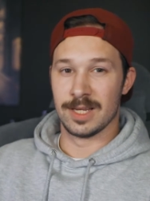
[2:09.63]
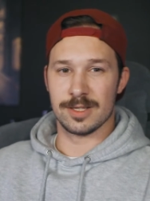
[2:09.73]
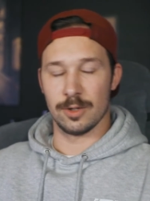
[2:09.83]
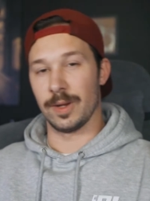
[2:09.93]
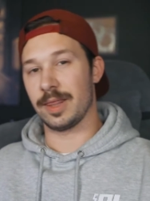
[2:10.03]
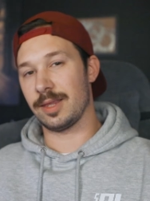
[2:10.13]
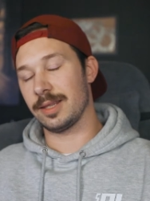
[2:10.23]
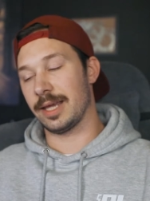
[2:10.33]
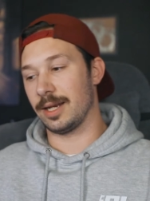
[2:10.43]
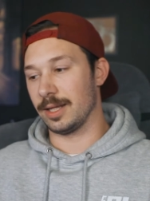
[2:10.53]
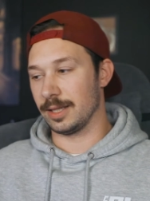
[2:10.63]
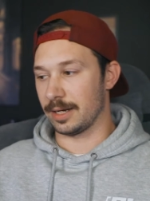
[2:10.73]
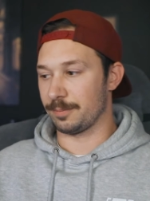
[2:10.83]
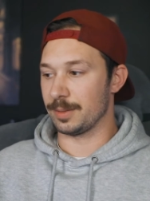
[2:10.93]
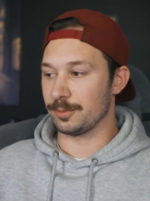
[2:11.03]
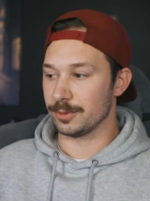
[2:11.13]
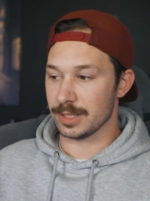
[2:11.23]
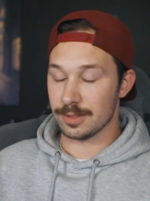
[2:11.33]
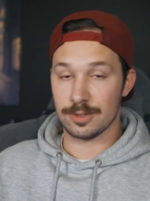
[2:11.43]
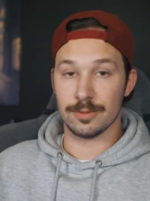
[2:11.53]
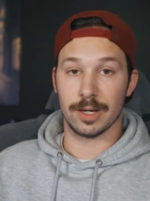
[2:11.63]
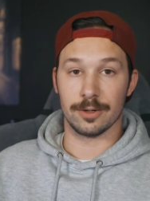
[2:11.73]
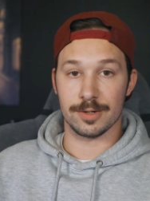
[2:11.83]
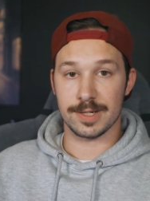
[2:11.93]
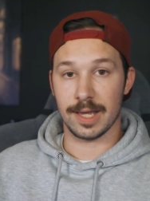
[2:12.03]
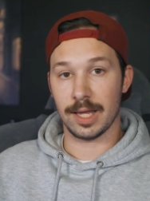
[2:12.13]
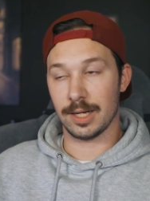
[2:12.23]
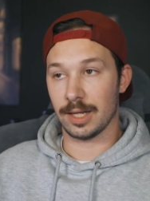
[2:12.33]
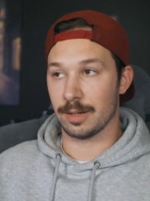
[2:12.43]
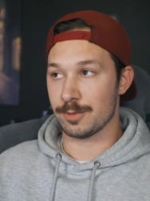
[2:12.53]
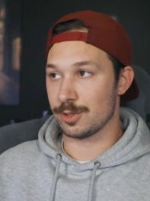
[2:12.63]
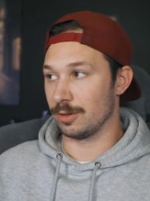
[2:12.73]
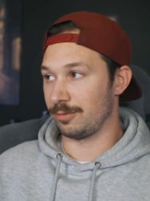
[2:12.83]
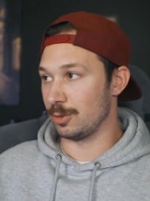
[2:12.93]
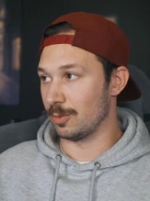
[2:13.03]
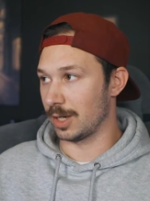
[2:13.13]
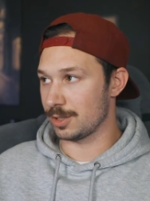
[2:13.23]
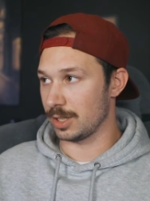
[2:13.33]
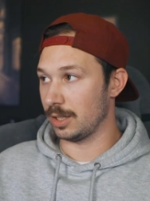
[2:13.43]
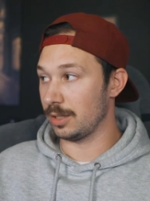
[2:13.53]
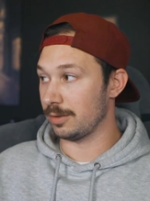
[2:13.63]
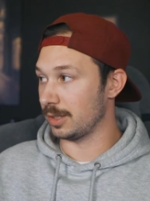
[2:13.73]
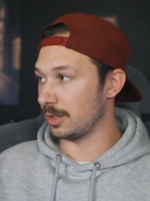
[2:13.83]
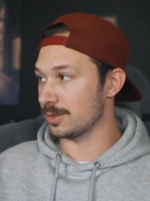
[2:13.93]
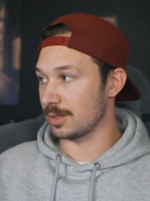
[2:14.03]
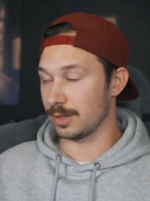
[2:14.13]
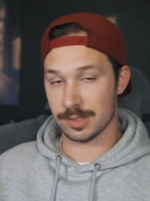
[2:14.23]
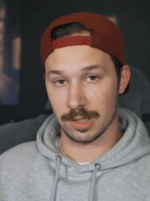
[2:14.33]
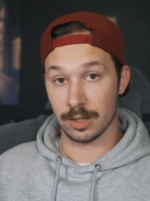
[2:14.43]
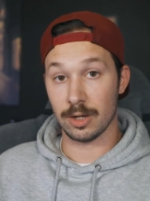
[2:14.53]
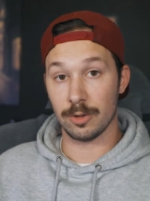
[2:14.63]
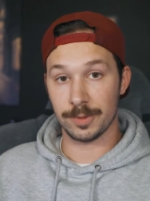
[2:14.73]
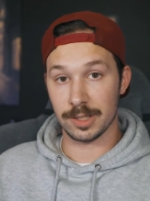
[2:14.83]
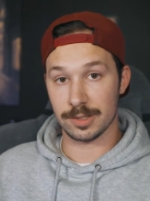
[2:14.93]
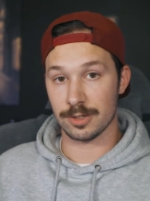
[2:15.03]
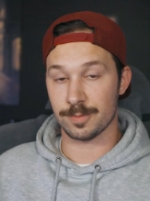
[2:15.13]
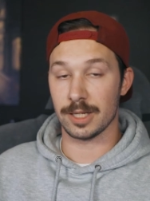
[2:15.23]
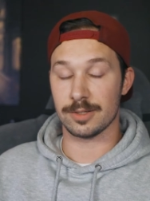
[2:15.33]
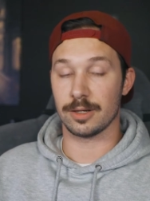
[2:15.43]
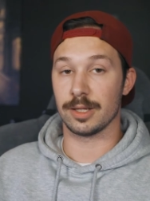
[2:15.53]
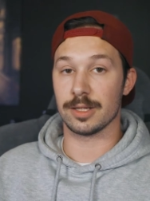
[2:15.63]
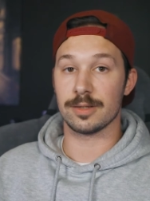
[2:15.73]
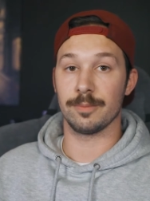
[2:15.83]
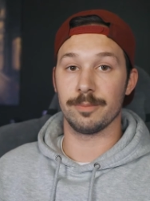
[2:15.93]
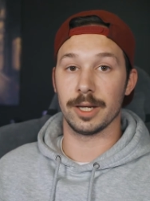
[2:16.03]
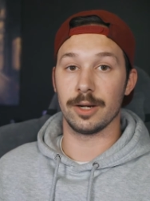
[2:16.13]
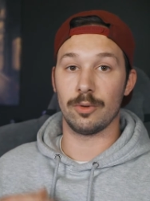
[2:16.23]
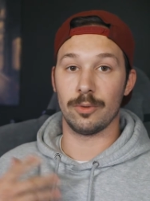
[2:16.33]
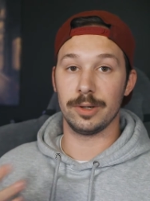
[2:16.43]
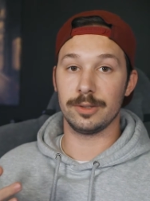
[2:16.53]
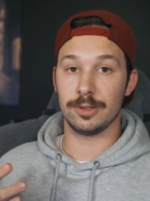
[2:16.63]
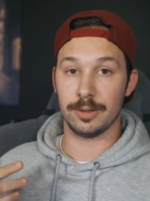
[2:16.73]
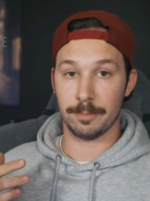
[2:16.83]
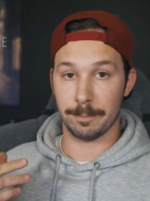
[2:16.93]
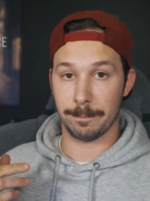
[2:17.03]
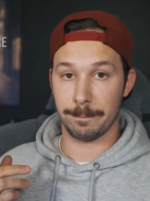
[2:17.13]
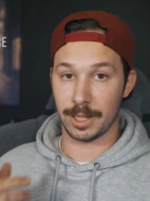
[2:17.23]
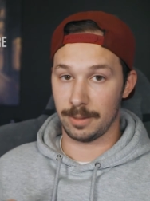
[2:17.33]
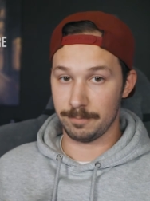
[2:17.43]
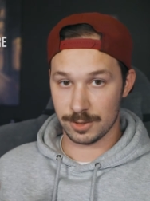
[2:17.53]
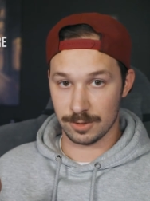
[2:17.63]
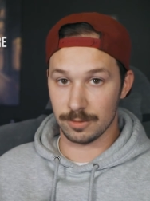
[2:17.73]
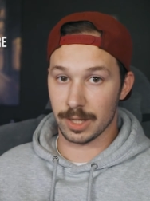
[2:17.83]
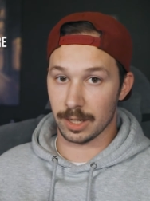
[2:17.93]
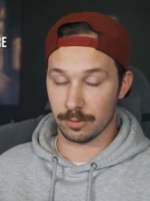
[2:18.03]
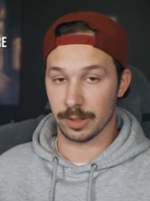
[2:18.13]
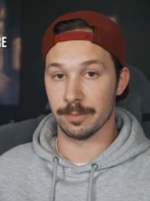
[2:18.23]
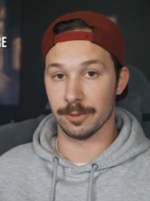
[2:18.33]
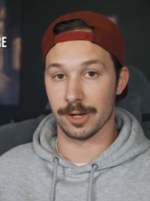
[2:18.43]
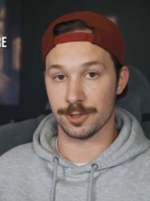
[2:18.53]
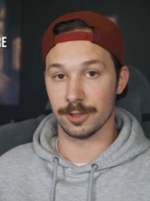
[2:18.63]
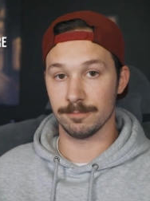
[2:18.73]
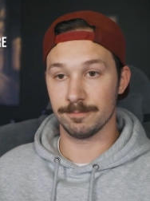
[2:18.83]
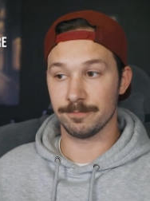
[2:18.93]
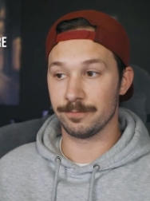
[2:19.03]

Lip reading: So one thing that a lot of people need to understand, and I'm sure if you watch anything else on this, I'd hope they touch base on this, but oil pumps do not create pressure.